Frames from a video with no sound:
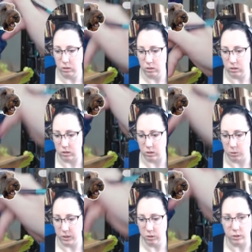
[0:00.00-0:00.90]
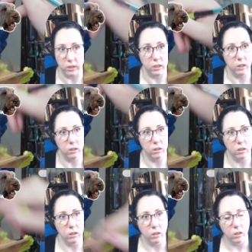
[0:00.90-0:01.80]
That's so interesting.
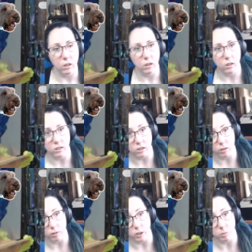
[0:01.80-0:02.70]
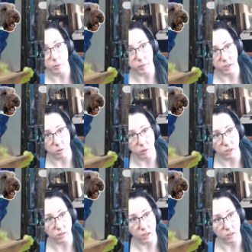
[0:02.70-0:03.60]
This is the first brumation
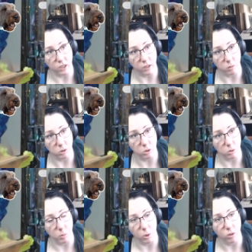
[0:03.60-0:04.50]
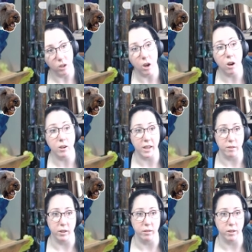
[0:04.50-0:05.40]
because last year he was too small. Oh, okay,
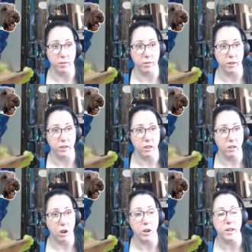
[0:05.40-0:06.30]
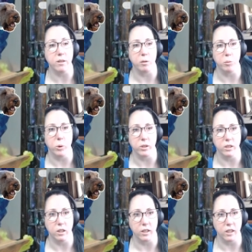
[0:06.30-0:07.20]
fair. Oh, you give him water.
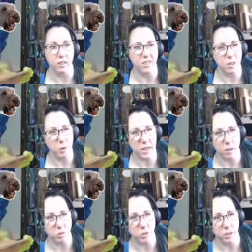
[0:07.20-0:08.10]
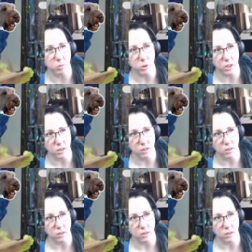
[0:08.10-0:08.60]
Okay. Does he wake up to drink water?